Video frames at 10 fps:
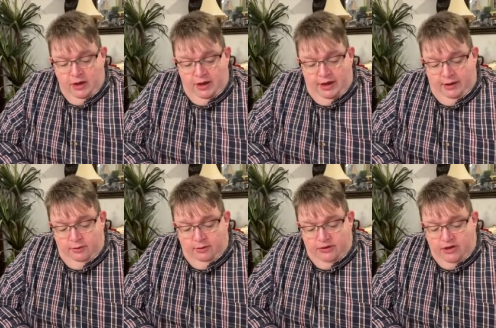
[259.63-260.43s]

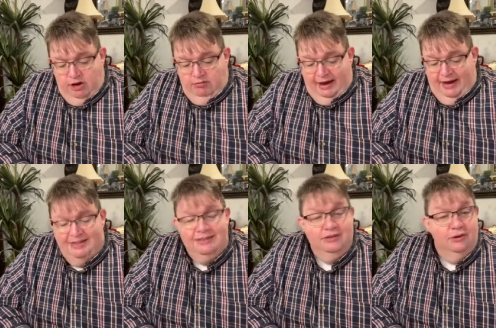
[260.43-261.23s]
uh, with no
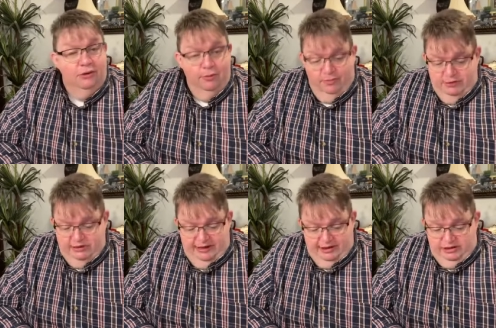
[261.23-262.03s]
rights or
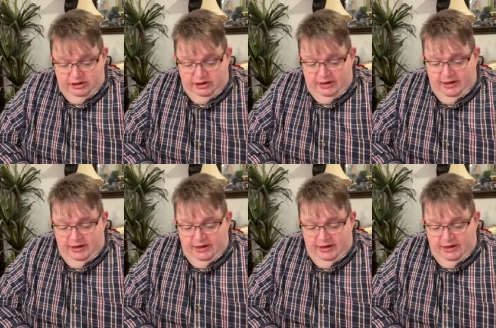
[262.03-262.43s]
protection.